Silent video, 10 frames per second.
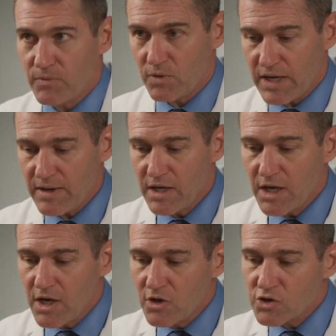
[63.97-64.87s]
Okay,
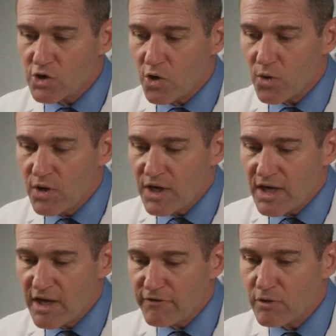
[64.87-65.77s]
so
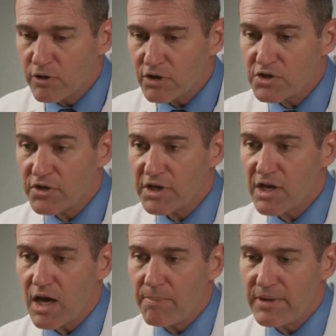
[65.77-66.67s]
if you look to the
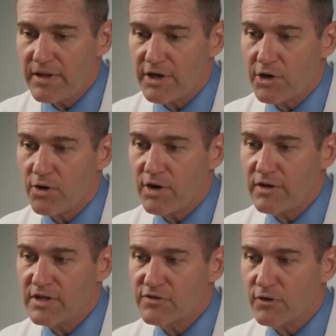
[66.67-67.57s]
cupping that occurred
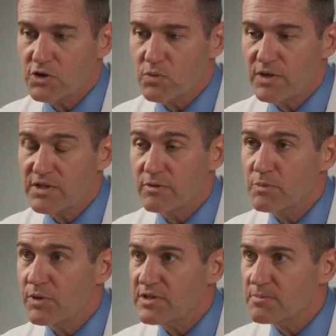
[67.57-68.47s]
on these first ones, it was
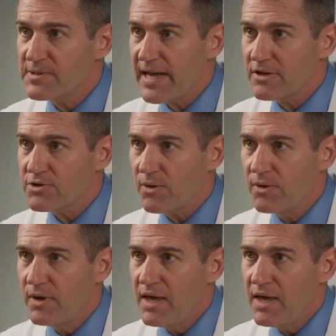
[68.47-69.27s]
pretty substantial,